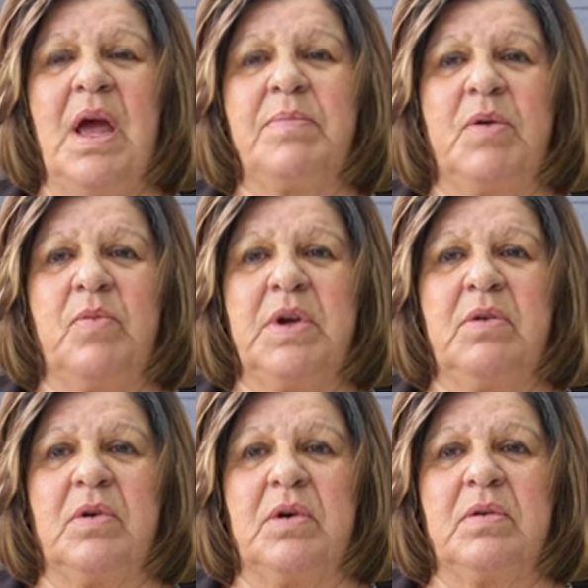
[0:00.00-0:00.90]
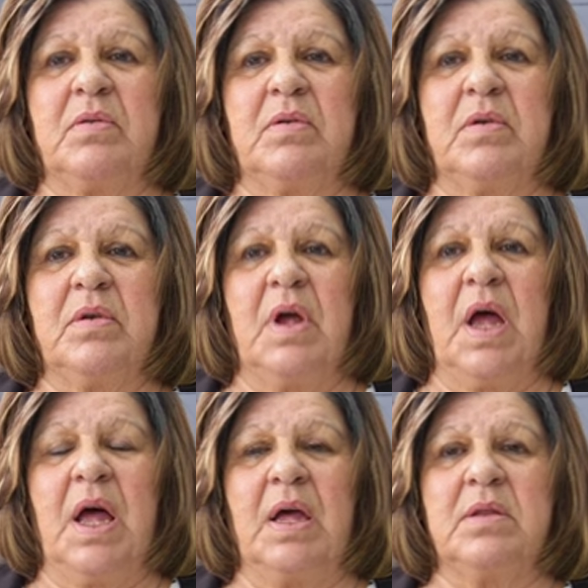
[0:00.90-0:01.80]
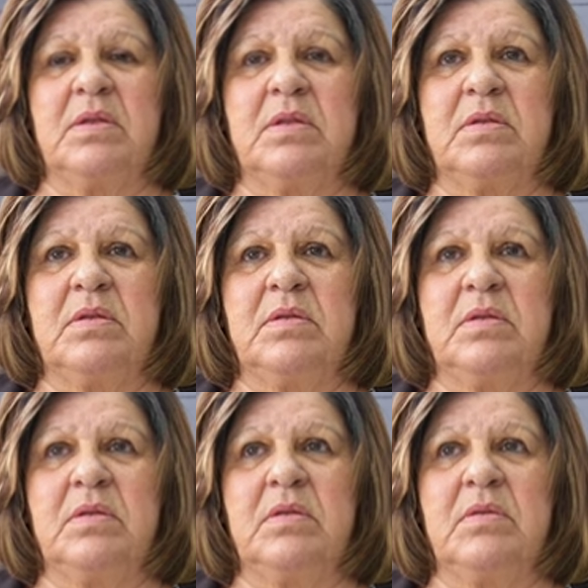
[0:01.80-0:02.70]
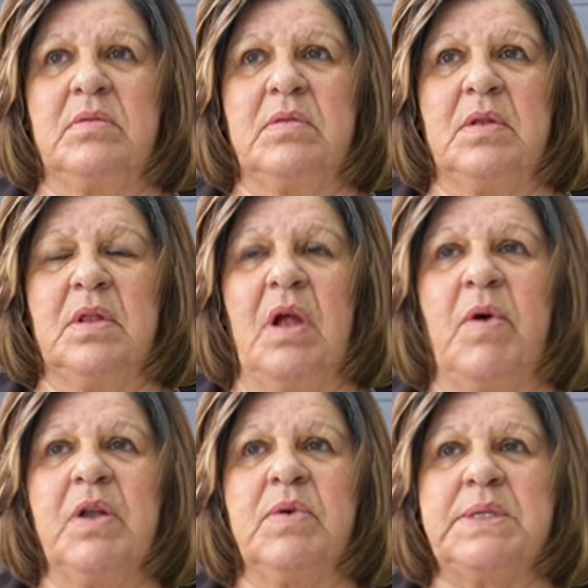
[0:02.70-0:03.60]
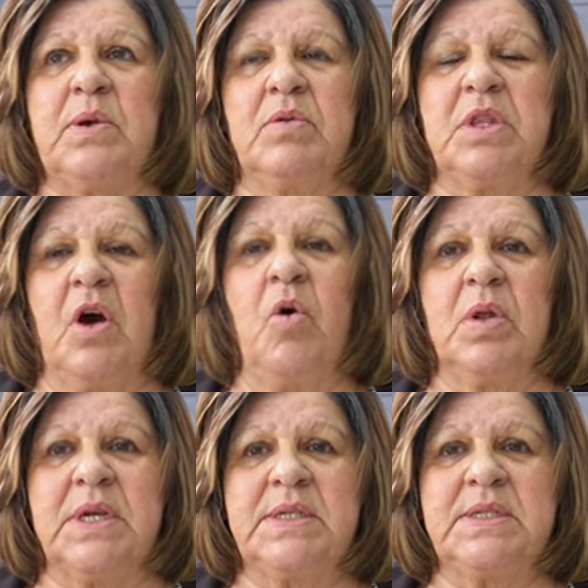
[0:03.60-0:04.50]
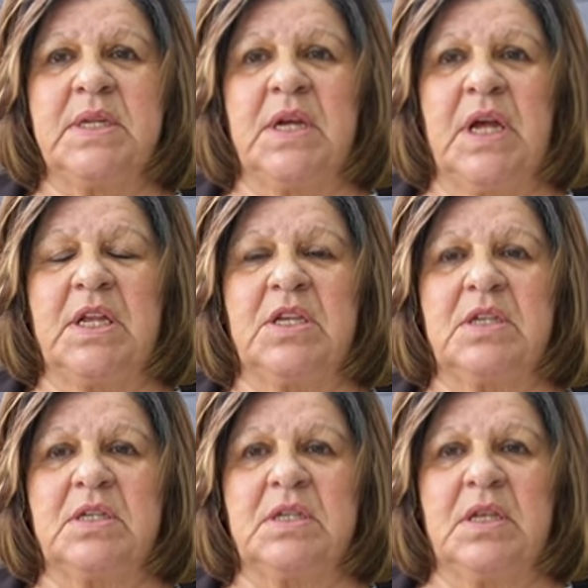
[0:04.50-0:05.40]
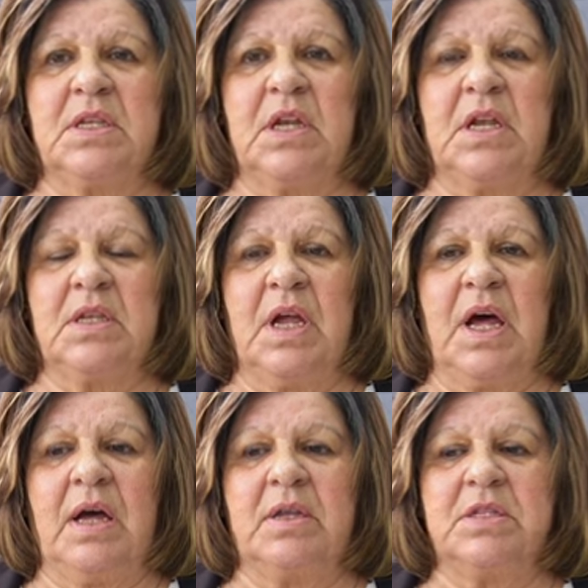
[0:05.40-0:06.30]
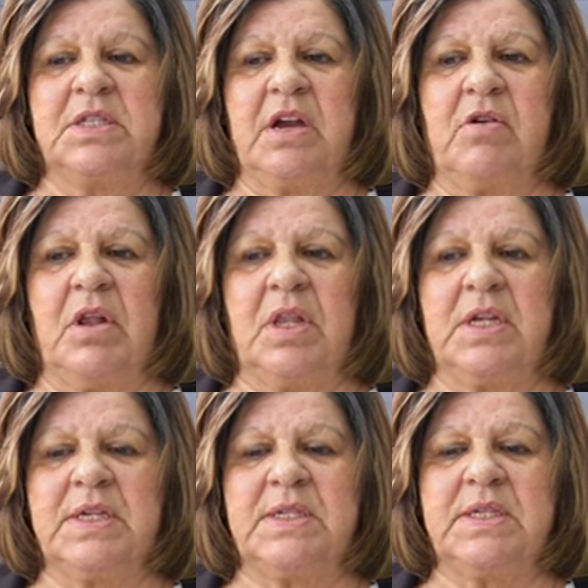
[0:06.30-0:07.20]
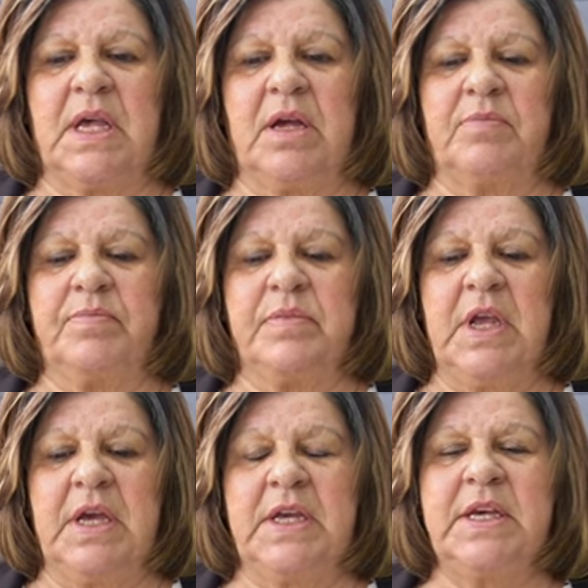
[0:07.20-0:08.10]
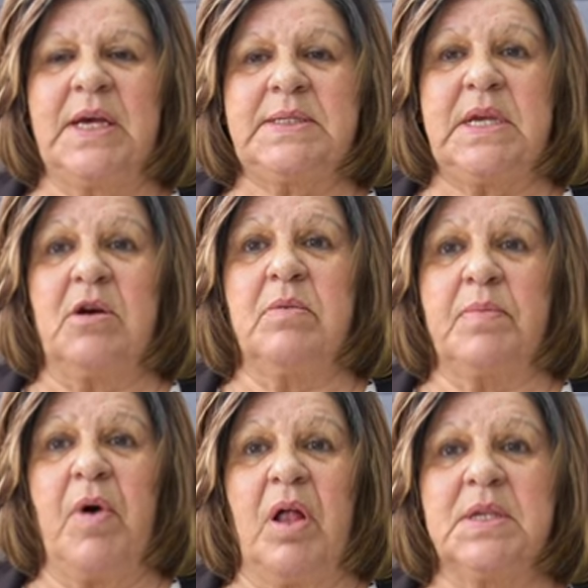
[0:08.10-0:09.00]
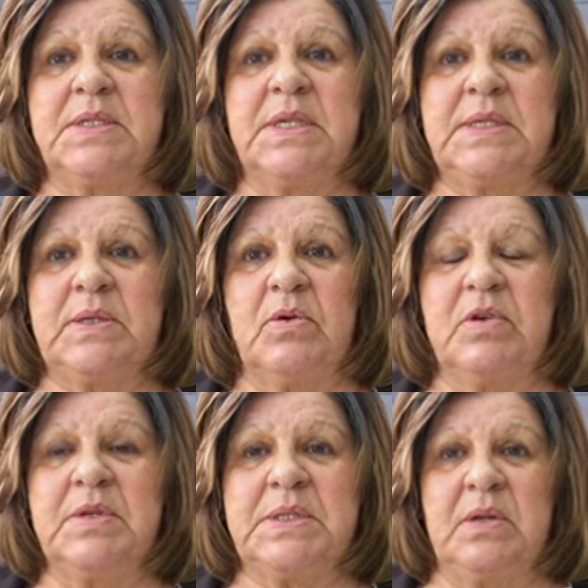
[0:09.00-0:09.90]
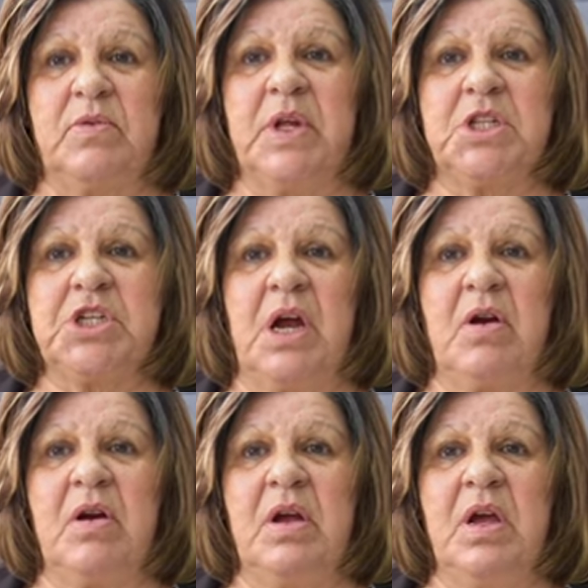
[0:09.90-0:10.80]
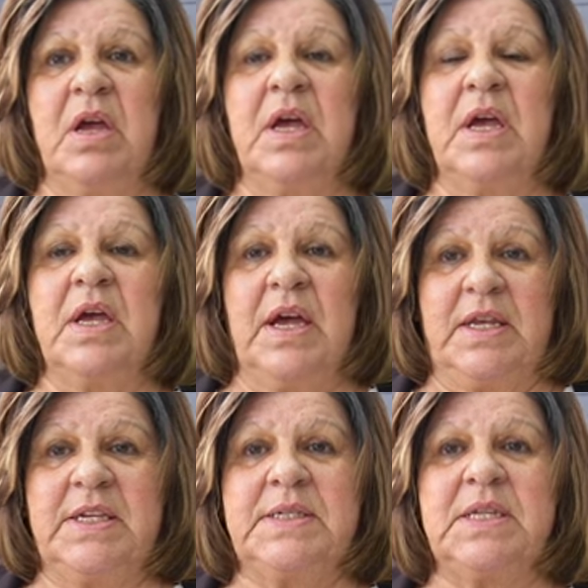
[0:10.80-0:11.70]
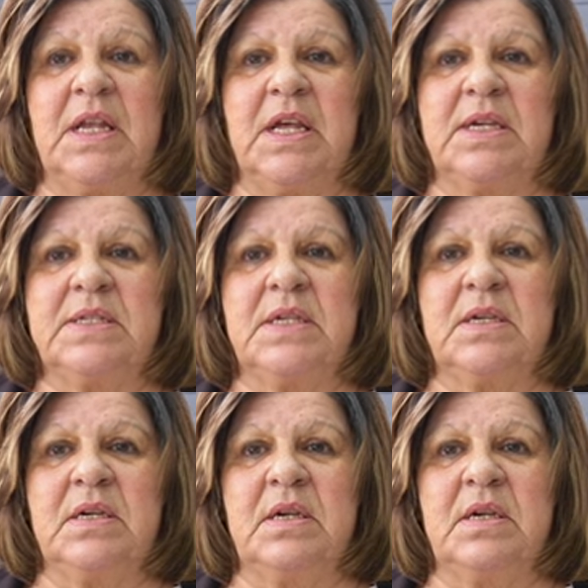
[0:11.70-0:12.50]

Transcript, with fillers: Yeah, but we were. Uh, Loretta was the oldest, and uh, Daryl is uh, he has cerebral palsy, so he was in the wheelchair, and he still is.